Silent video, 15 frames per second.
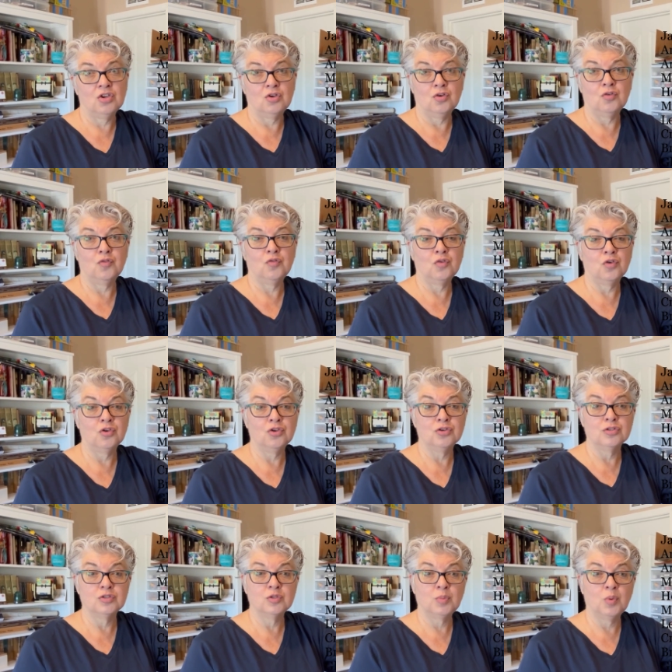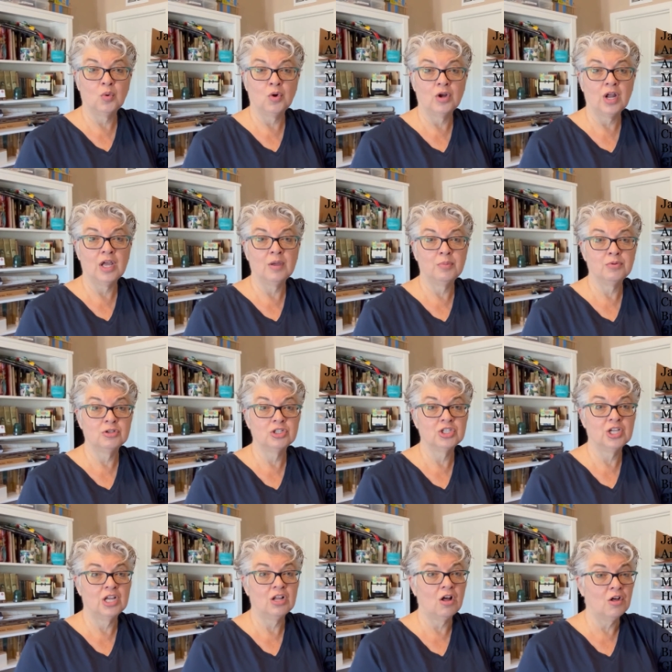you for your support. I
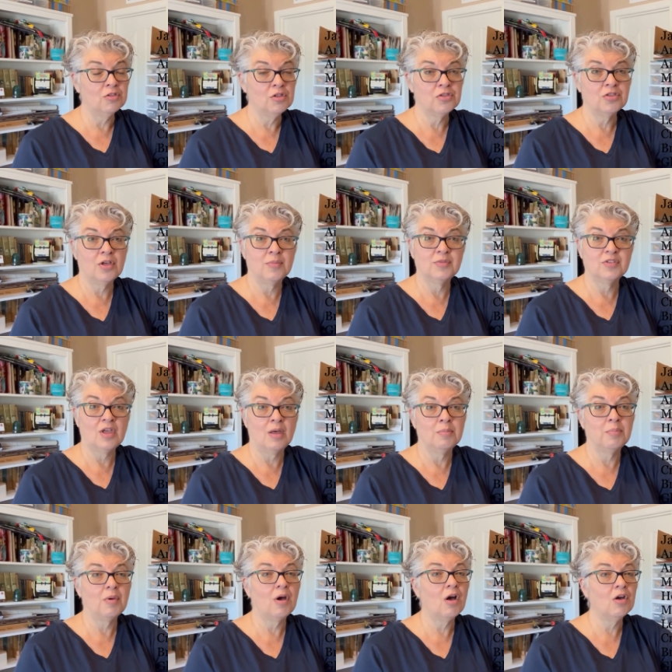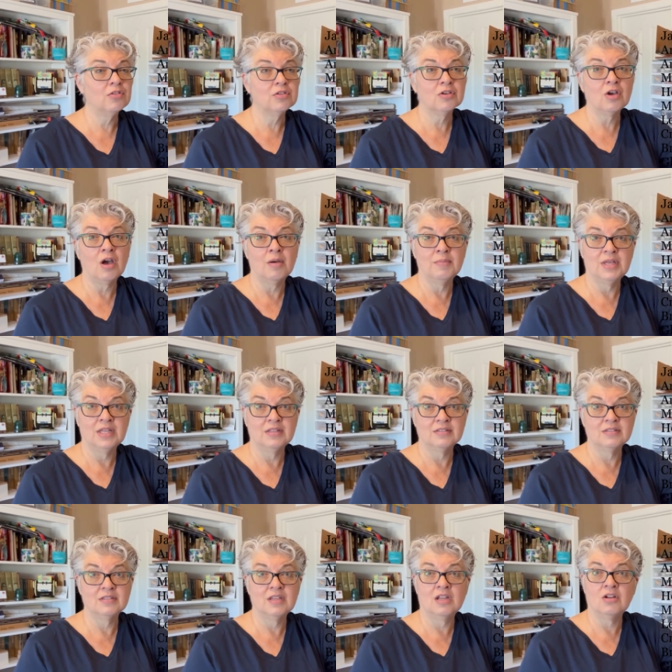appreciate all the thumbs up, all the
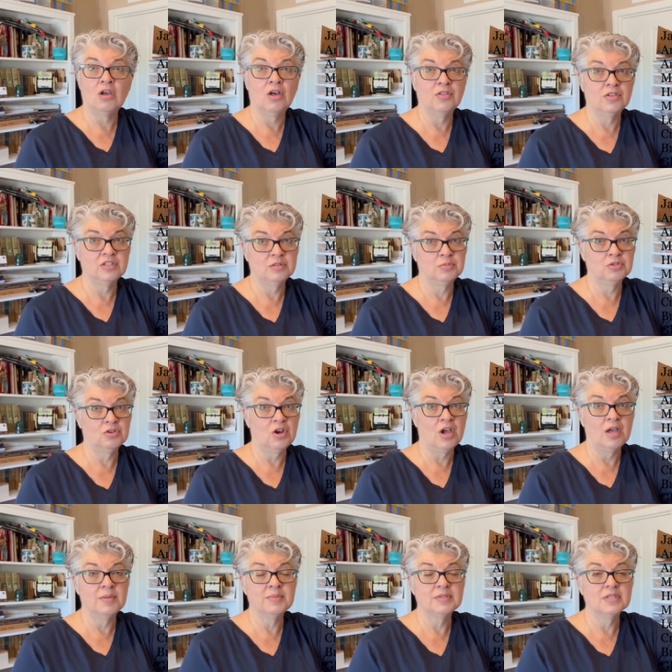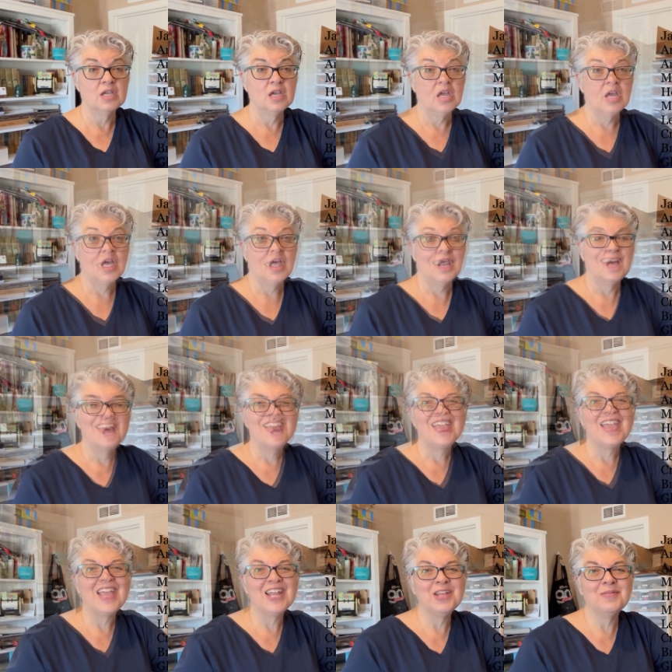comments, and all the subscribes.
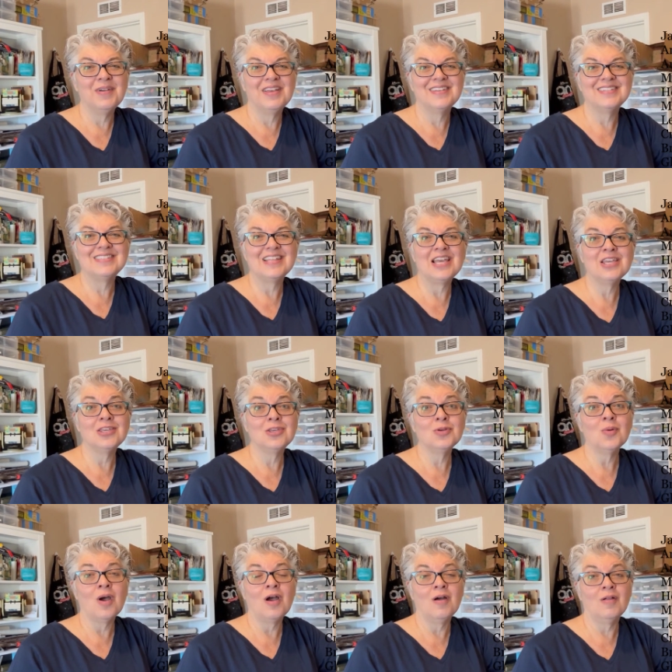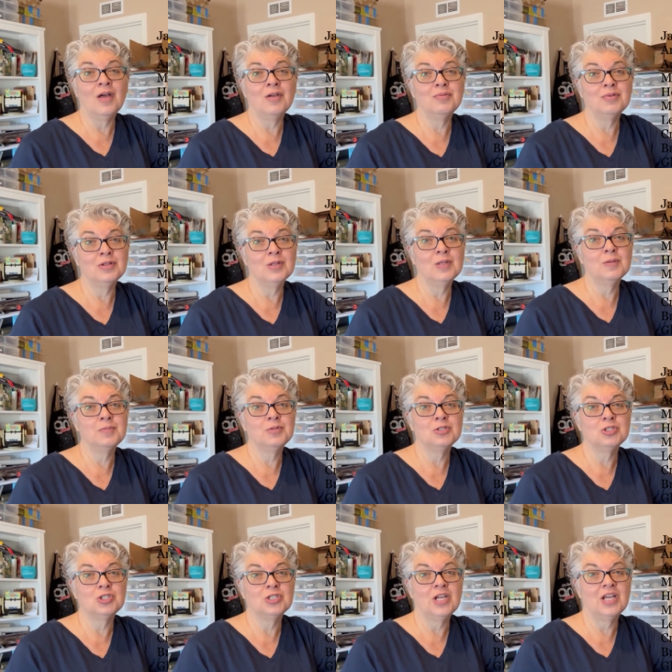Anyways, thank you all. I really
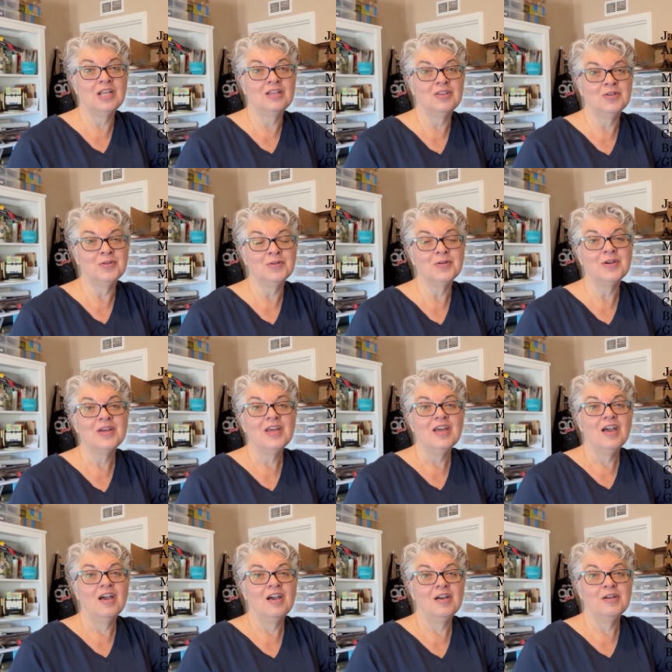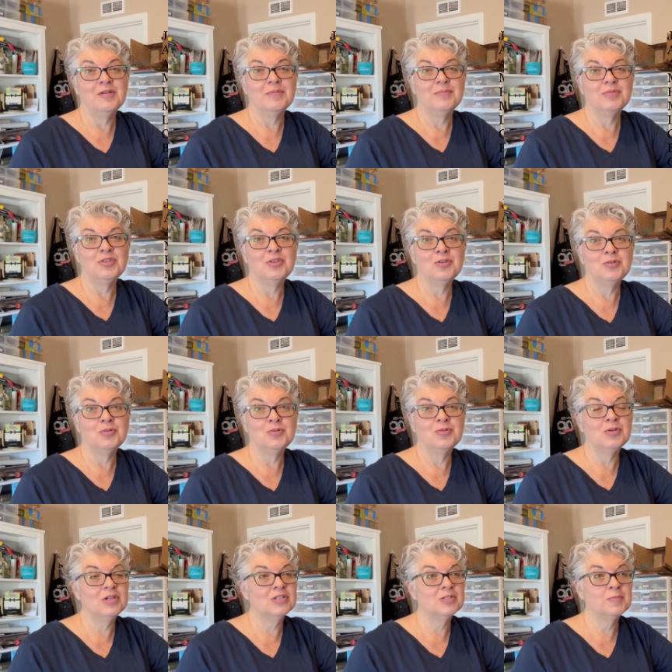appreciate you. Um,
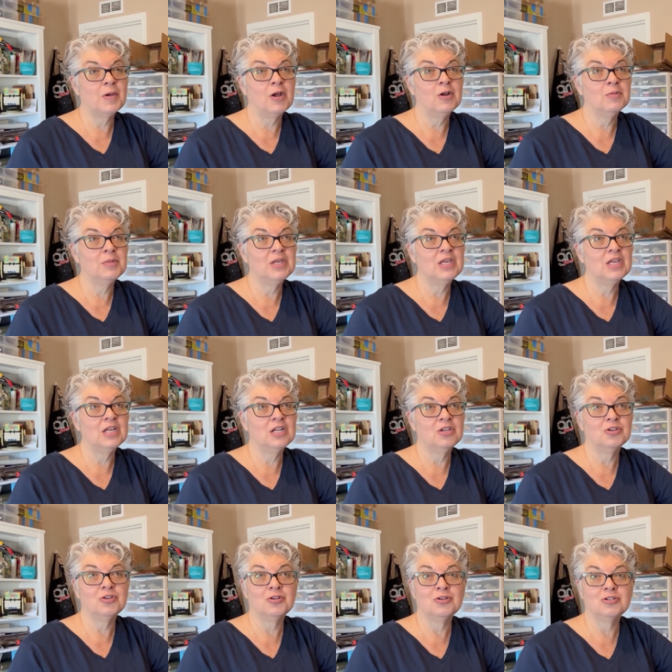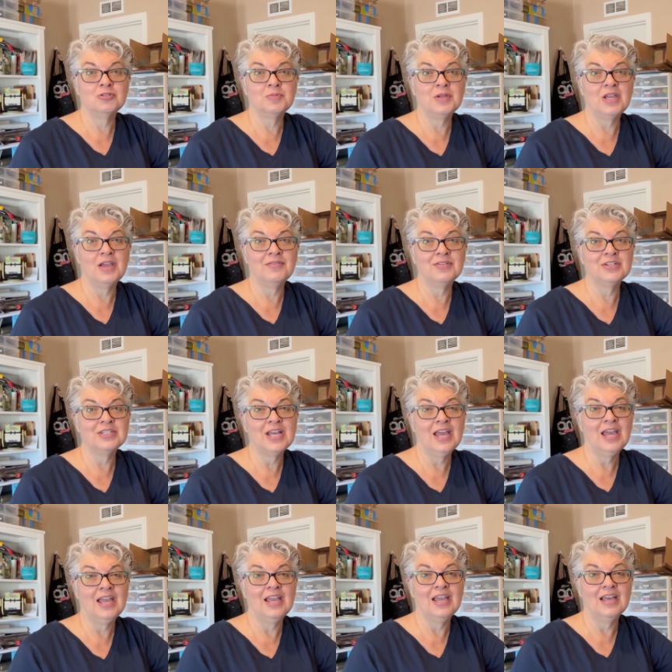you inspire me and encourage me every
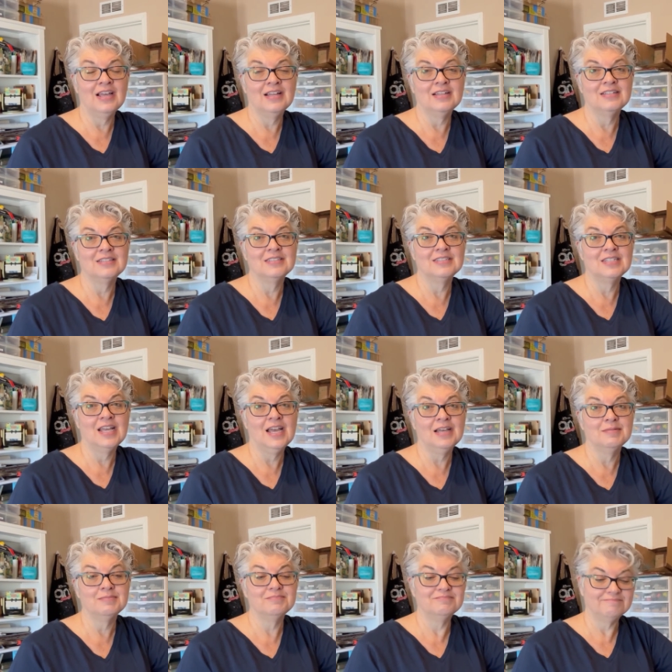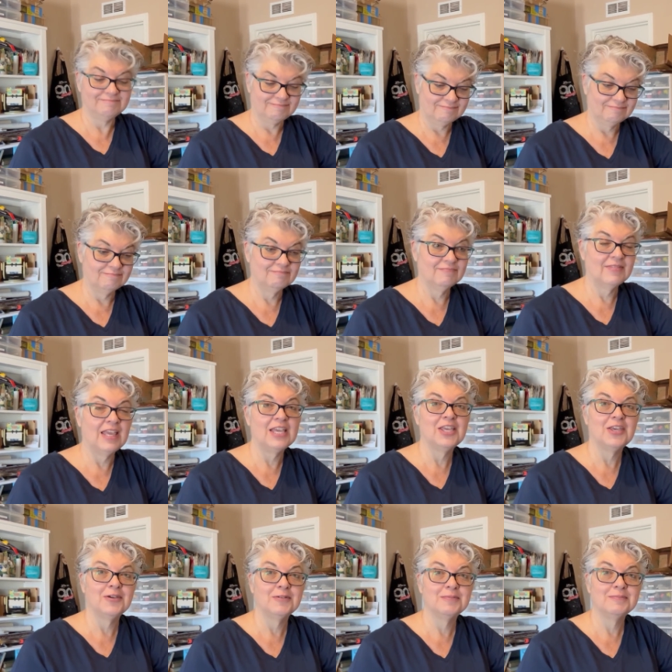day. And yeah,
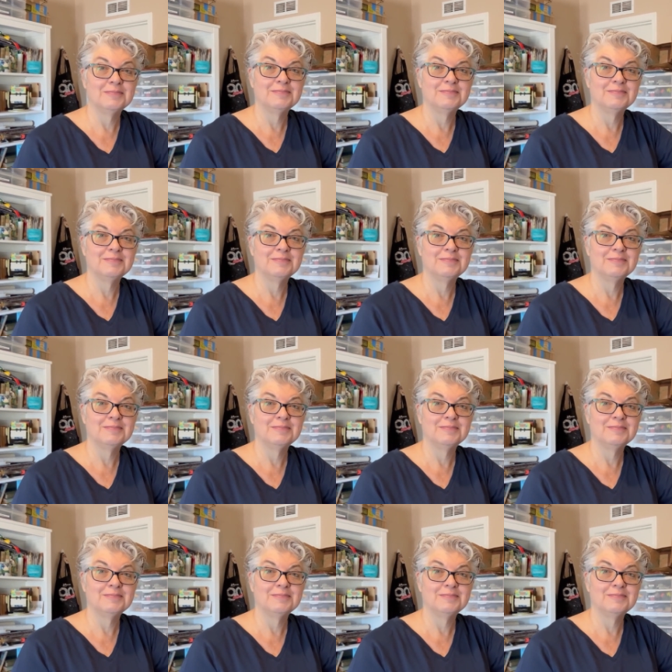thank you.